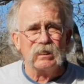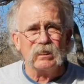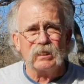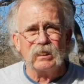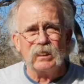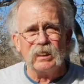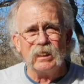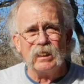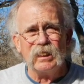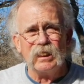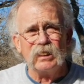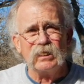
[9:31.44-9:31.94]

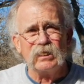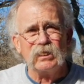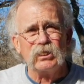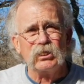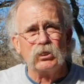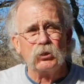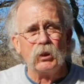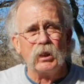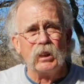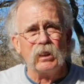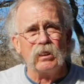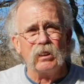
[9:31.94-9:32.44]
in a
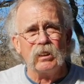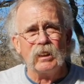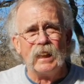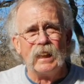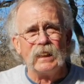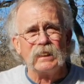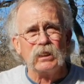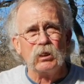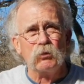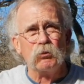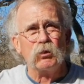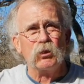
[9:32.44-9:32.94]
trail in
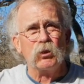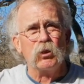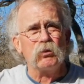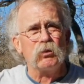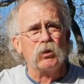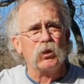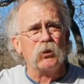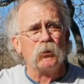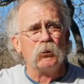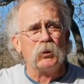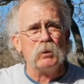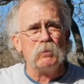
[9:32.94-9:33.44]
Alaska for over
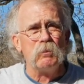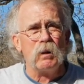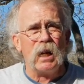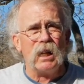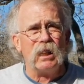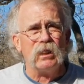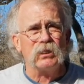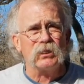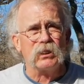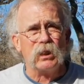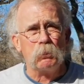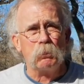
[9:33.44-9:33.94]
3
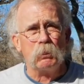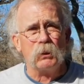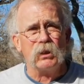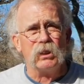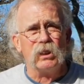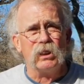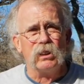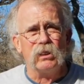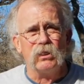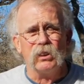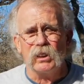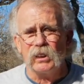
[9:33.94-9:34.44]
miles up a
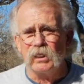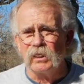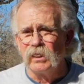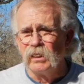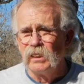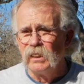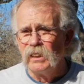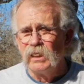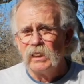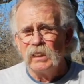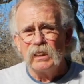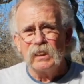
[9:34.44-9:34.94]
hill and
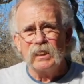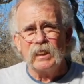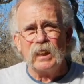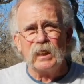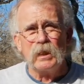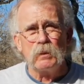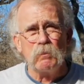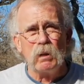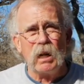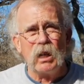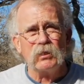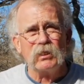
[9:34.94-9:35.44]
let
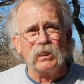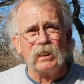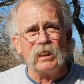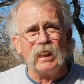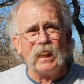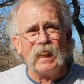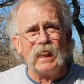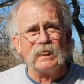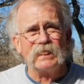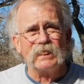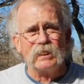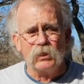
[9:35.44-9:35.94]
him out the
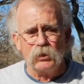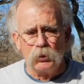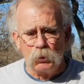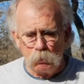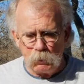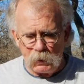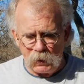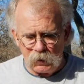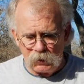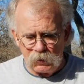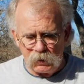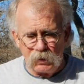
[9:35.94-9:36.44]
last little
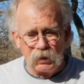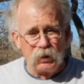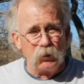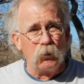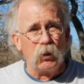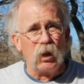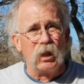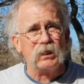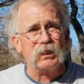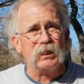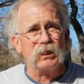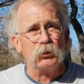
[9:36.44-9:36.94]
bit, and then he
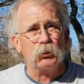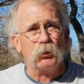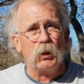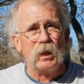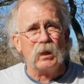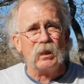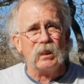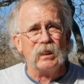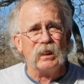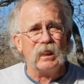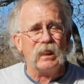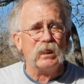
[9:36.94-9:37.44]
walked his
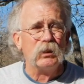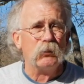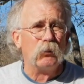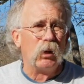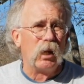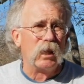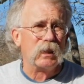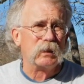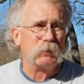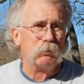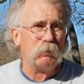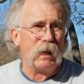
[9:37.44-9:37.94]
way, and then he
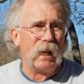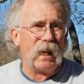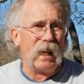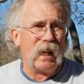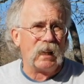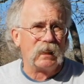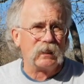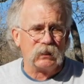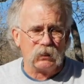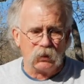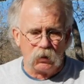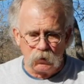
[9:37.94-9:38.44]
walks
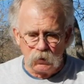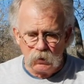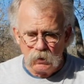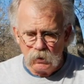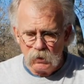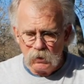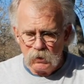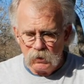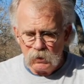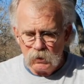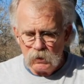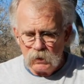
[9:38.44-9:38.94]
back. So
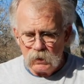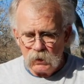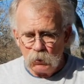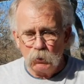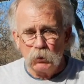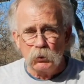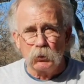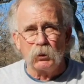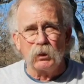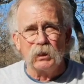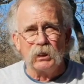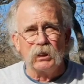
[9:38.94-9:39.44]
it
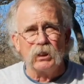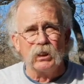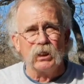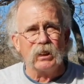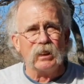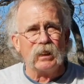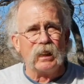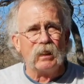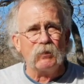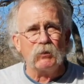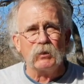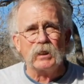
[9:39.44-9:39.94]
was really
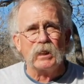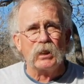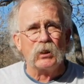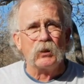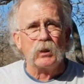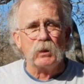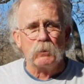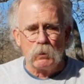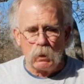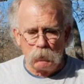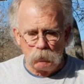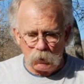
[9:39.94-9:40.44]
good. I would
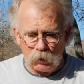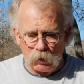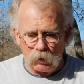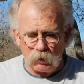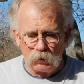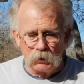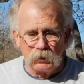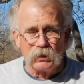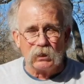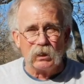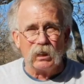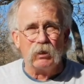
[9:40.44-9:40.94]
carry him up the
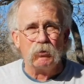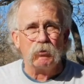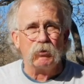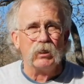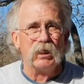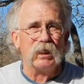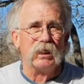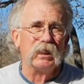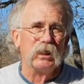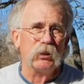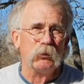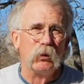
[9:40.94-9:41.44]
hard stuff, and
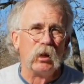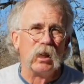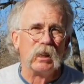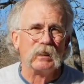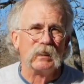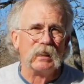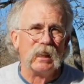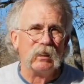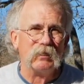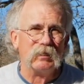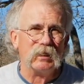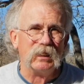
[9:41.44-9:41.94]
then he'd walk
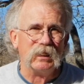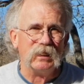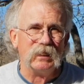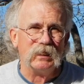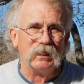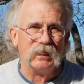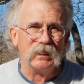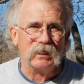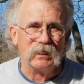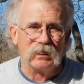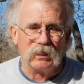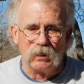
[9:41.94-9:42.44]
down the
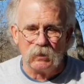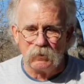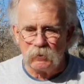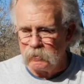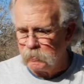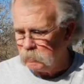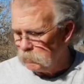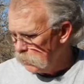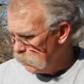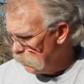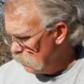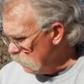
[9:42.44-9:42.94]
easy stuff.
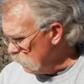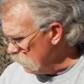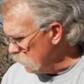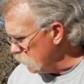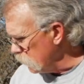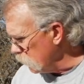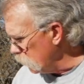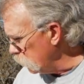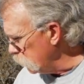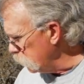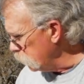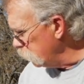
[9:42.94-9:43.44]

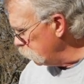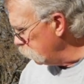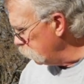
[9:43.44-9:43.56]
So,